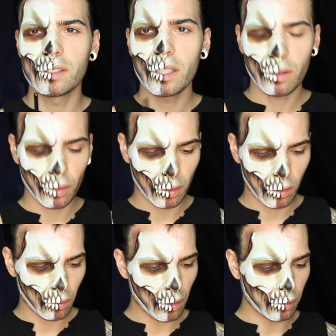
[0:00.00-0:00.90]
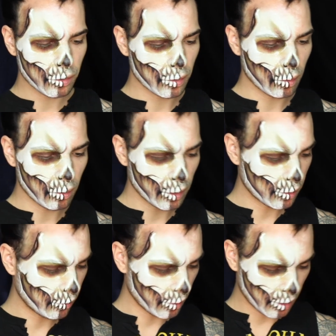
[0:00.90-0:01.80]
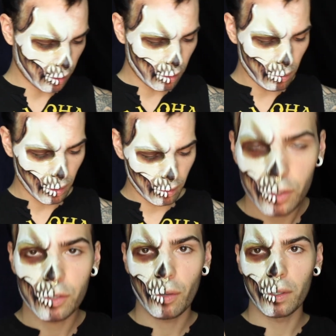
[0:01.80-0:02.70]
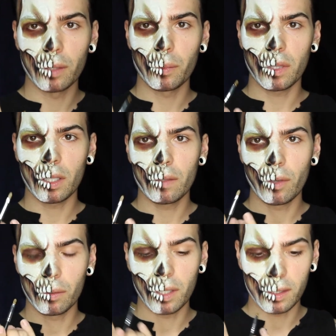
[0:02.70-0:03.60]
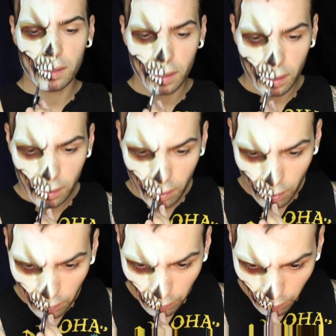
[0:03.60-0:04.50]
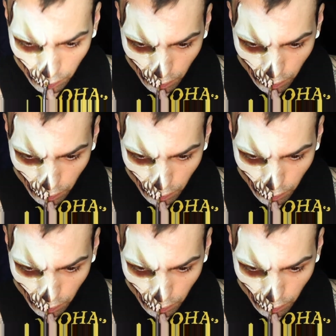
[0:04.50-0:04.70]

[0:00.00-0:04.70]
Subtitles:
teeth look all gross, so let's fucking do it. Just going in with the Evo Nicotine color.